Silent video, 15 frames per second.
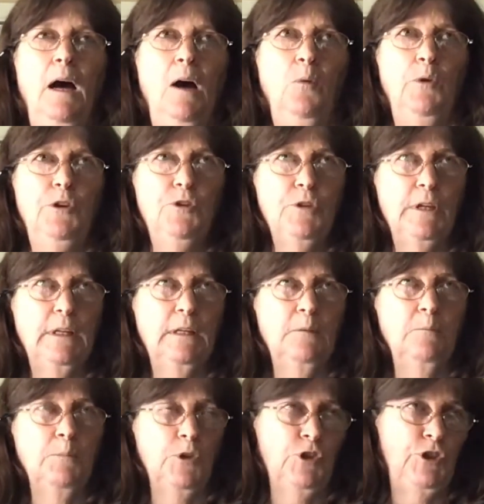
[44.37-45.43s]
where you can
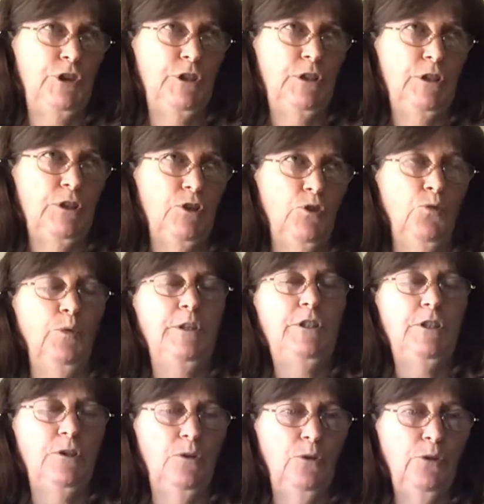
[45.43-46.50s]
purchase
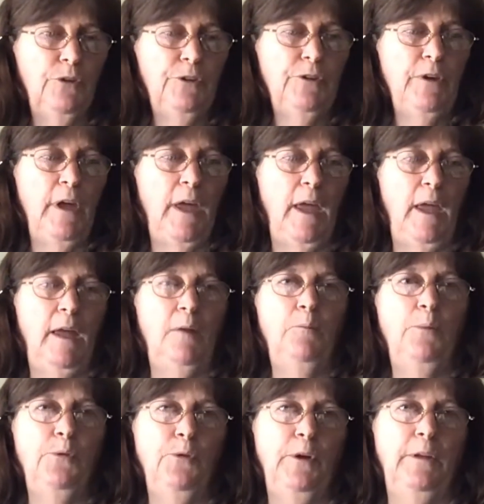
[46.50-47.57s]
originals and
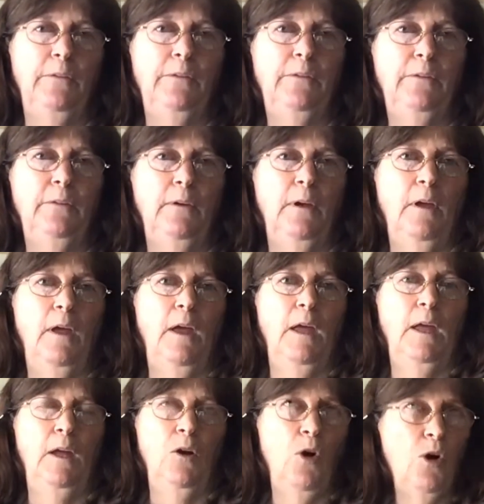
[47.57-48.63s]
prints
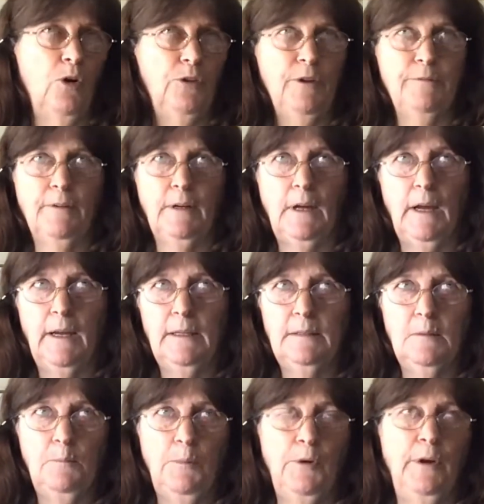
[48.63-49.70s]
and all different kinds
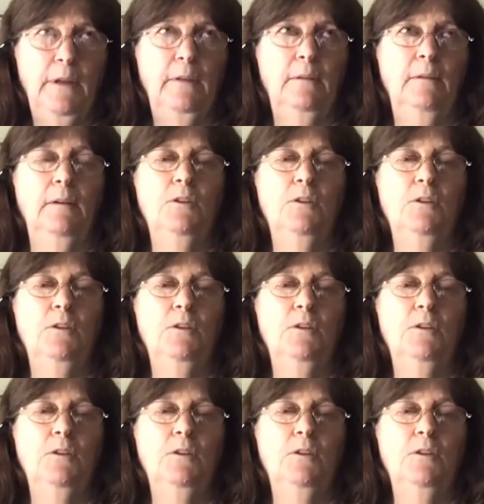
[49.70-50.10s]
of prints.